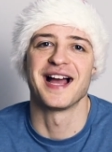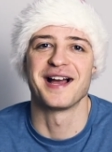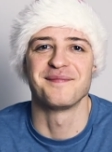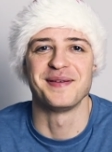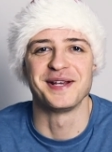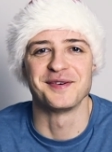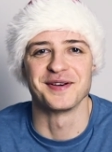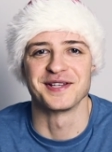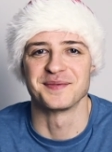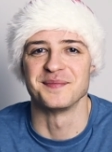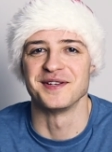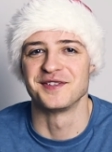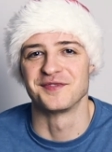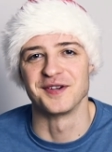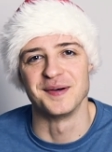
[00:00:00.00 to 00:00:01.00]
happy
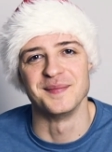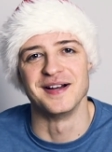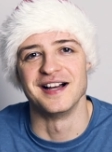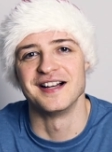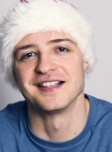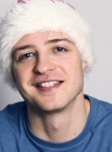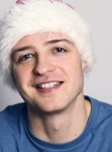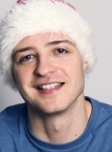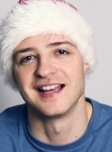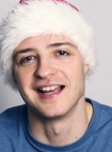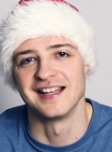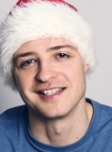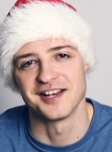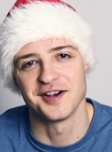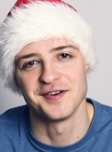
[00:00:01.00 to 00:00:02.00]
Christmas from us
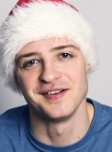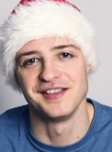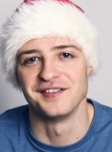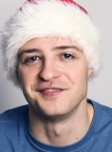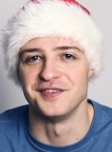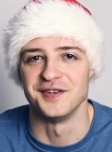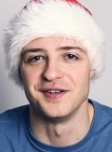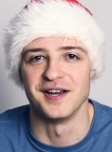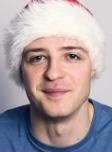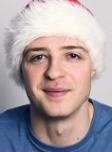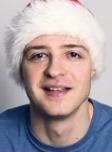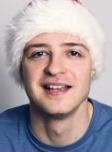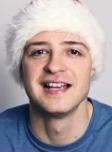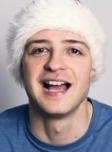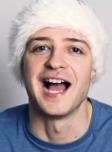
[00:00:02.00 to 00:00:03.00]
at Hurry the Food
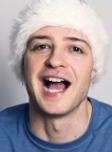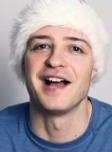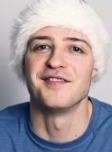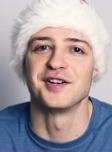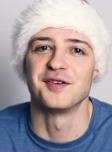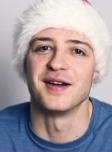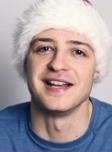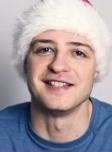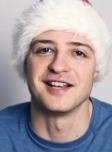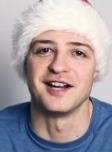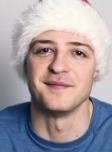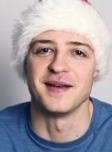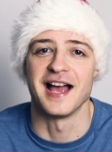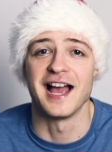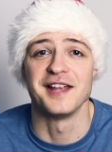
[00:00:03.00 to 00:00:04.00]
Up. Have a great
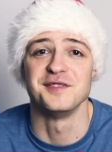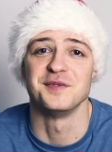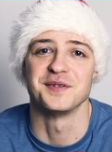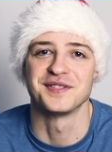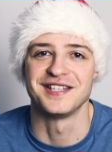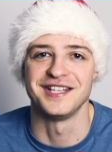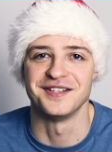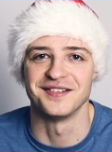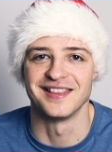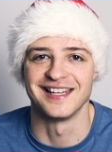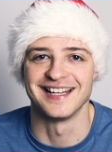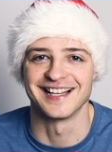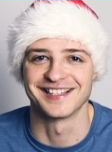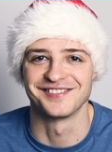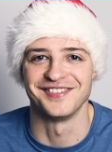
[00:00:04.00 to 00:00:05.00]
time and we'll see you in the
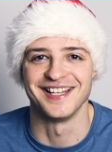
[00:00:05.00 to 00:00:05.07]
next